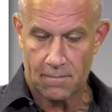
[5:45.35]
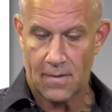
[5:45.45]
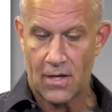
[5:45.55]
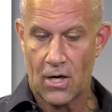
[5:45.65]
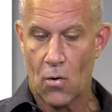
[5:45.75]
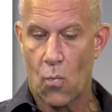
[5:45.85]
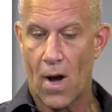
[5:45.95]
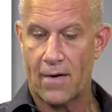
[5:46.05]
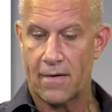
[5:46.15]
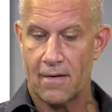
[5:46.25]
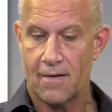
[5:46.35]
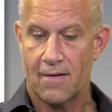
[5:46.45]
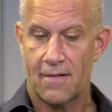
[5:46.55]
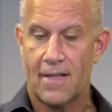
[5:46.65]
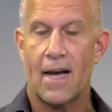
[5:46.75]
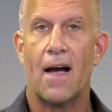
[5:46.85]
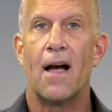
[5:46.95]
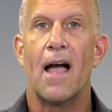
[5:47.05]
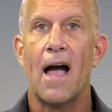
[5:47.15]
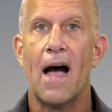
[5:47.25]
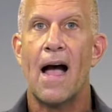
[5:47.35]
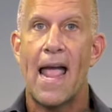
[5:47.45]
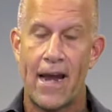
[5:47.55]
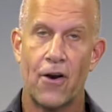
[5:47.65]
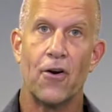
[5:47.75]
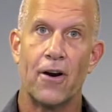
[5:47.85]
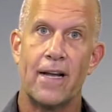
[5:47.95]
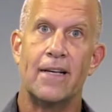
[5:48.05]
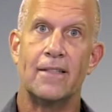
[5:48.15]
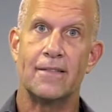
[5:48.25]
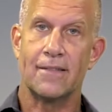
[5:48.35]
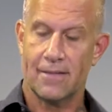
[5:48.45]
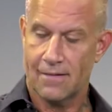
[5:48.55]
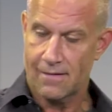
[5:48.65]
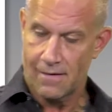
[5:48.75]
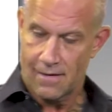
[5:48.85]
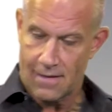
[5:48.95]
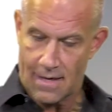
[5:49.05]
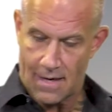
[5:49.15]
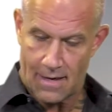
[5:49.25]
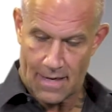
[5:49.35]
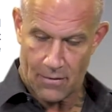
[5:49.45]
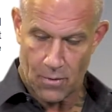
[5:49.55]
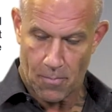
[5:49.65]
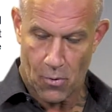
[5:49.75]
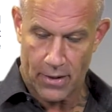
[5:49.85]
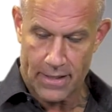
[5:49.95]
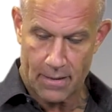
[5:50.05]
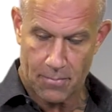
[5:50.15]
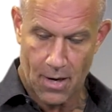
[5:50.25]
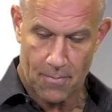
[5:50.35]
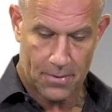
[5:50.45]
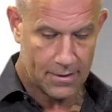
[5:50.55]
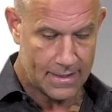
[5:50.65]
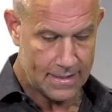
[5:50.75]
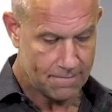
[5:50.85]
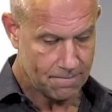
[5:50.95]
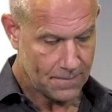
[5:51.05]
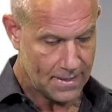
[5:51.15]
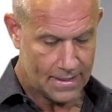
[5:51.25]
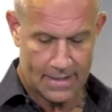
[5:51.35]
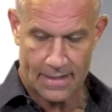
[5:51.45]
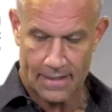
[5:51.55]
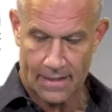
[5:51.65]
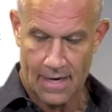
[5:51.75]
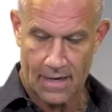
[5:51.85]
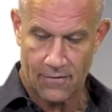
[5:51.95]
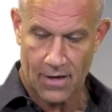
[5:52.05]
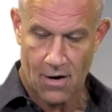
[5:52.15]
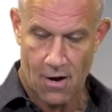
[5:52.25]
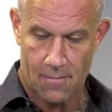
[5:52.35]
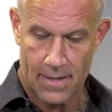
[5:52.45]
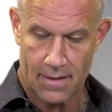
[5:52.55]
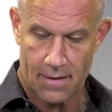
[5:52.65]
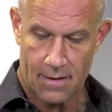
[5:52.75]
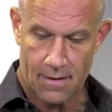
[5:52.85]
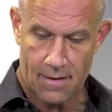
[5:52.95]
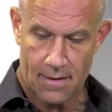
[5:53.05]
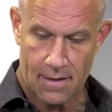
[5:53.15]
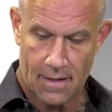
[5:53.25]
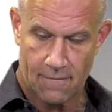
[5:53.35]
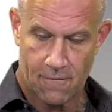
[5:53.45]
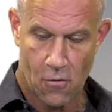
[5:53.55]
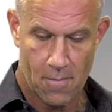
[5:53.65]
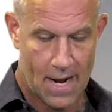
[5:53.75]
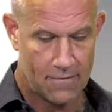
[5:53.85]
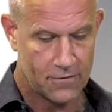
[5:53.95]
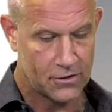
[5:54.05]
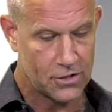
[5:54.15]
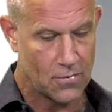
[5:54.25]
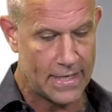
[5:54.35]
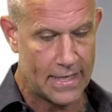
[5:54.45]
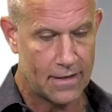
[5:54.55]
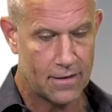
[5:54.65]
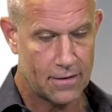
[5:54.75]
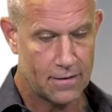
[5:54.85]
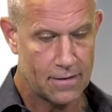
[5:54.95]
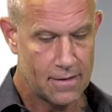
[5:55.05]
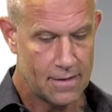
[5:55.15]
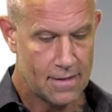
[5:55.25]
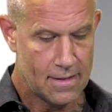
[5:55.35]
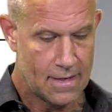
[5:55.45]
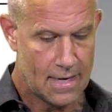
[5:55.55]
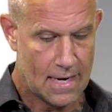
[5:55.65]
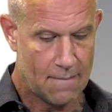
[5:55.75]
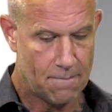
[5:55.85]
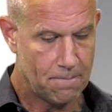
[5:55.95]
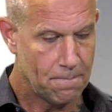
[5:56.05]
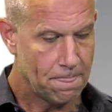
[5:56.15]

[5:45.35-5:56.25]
what the error is and reporting it properly and in kind of a common format for showing error. And